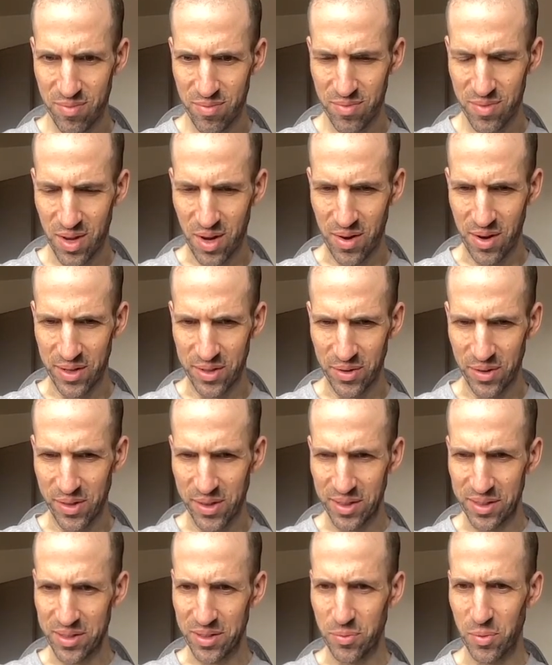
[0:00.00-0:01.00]
All right, so
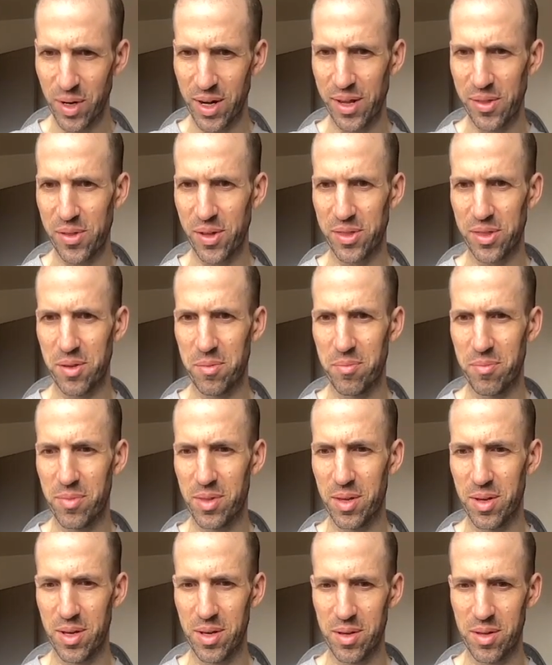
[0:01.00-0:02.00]
this is what I thought the
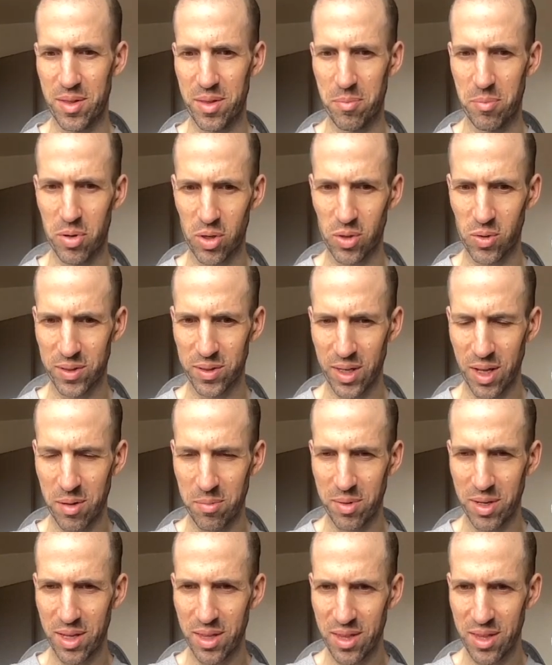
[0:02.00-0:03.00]
the, the book was going to
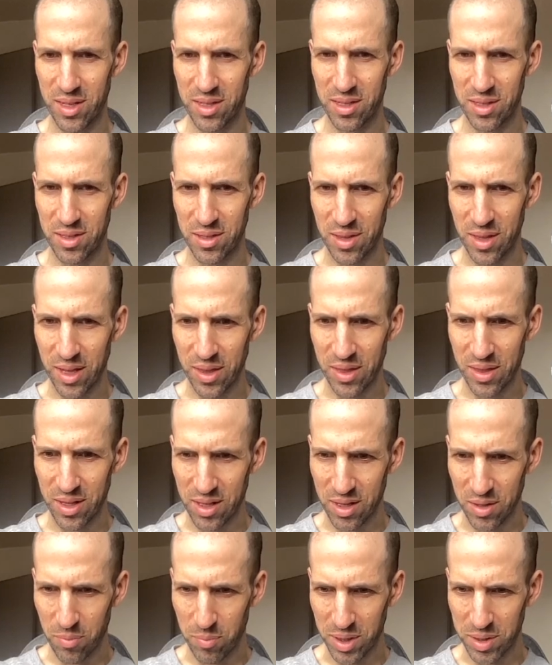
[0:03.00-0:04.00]
be, and this is like, this
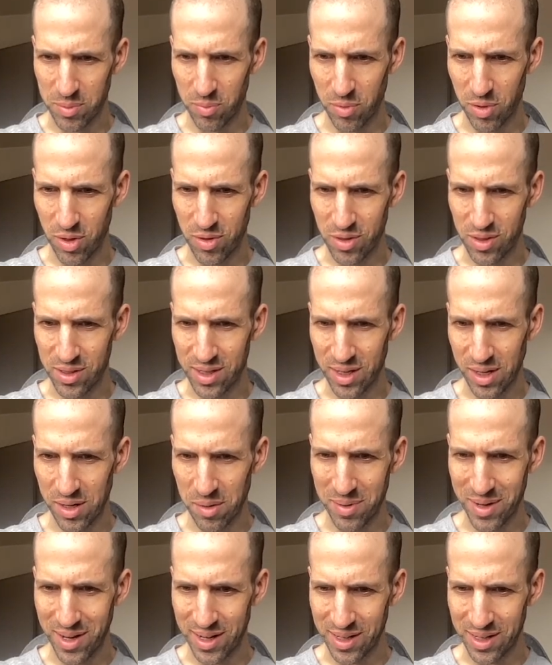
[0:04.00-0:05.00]
is much more interesting to
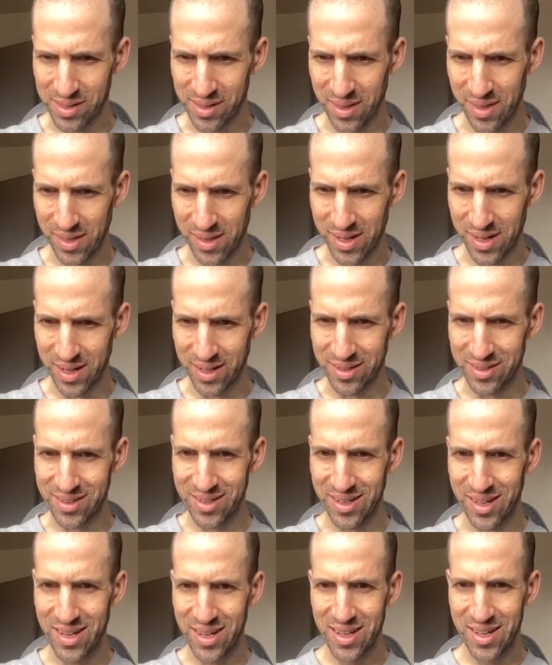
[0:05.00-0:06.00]
me, I guess, than the text.
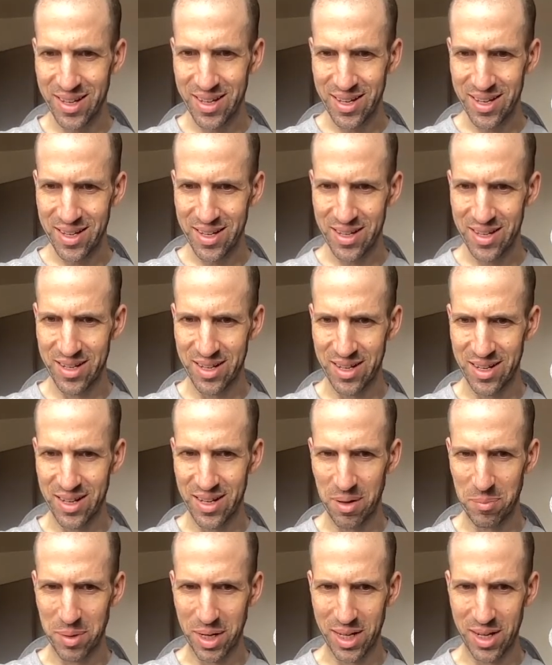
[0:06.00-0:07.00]
Uh,
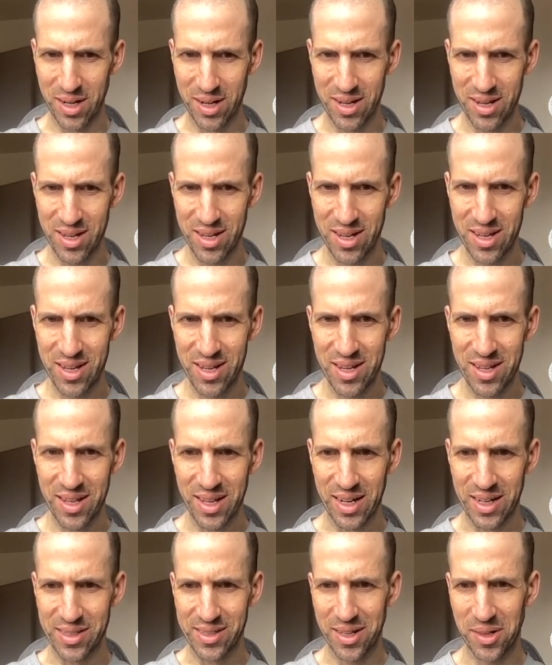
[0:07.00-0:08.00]
I'm not gonna, like
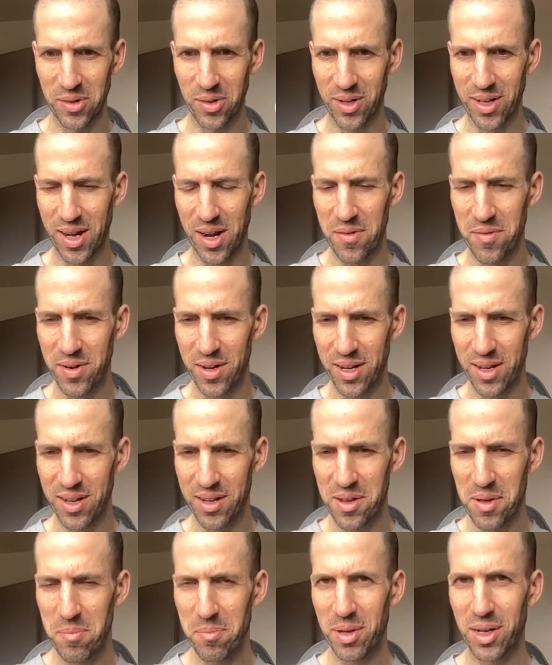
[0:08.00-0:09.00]
I said, look at every
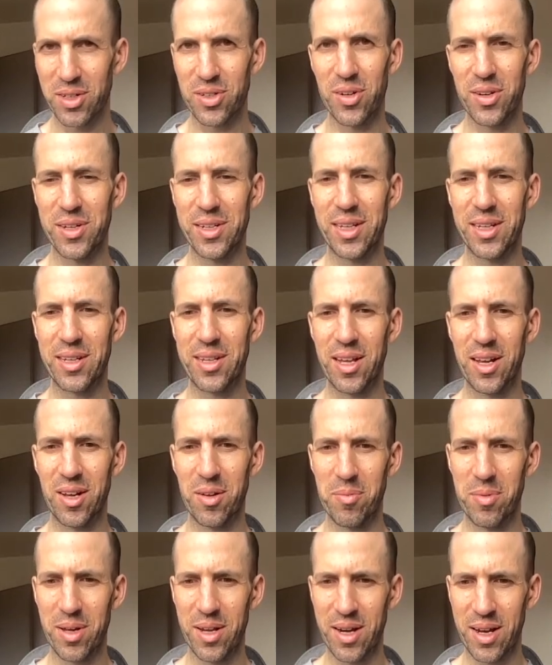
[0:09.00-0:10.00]
picture in detail,
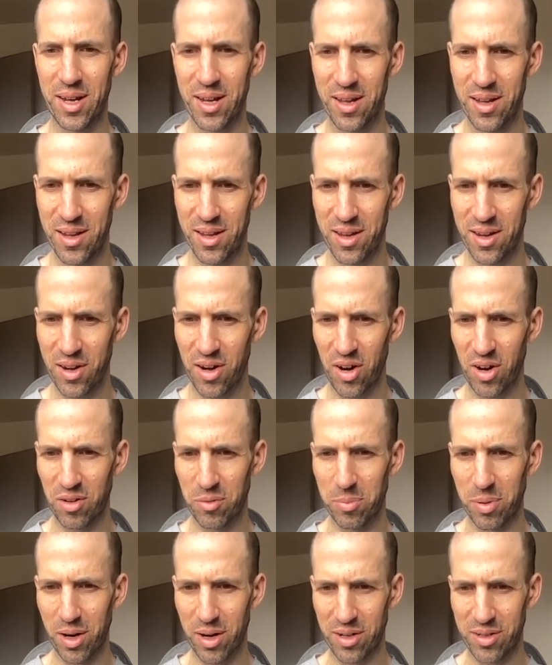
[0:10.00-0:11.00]
but uh, Carl
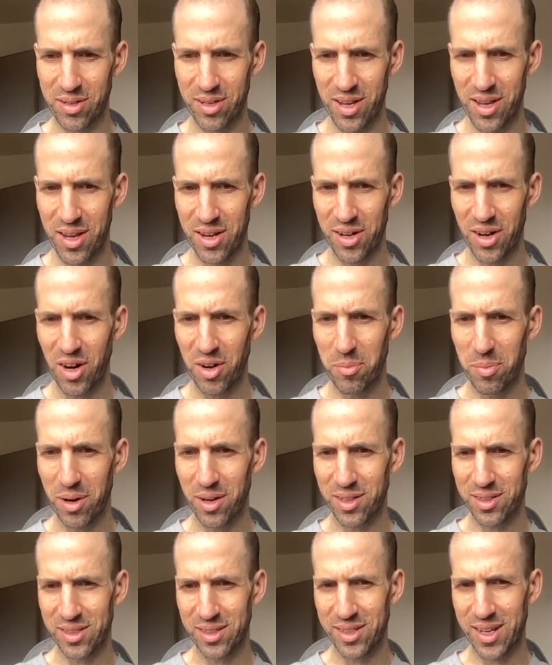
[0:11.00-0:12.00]
Barks. Carl
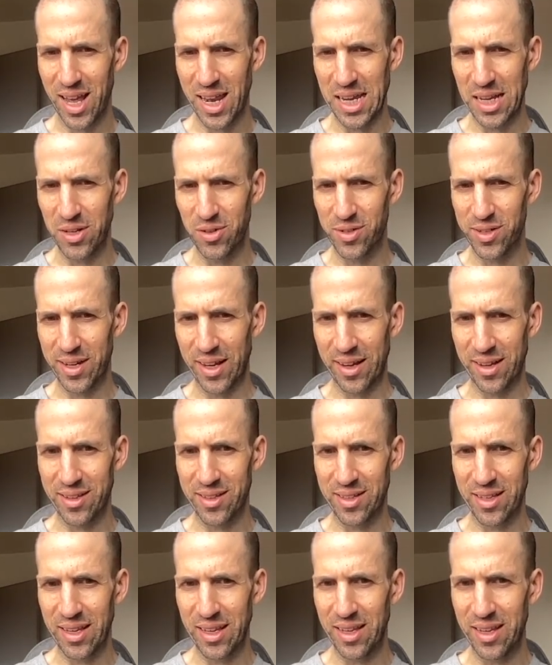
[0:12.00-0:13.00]
Barks is kind of interesting because
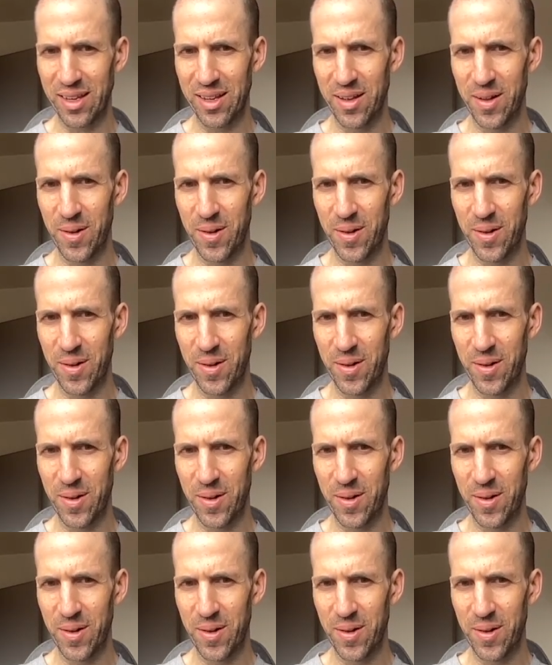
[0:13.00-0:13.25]
he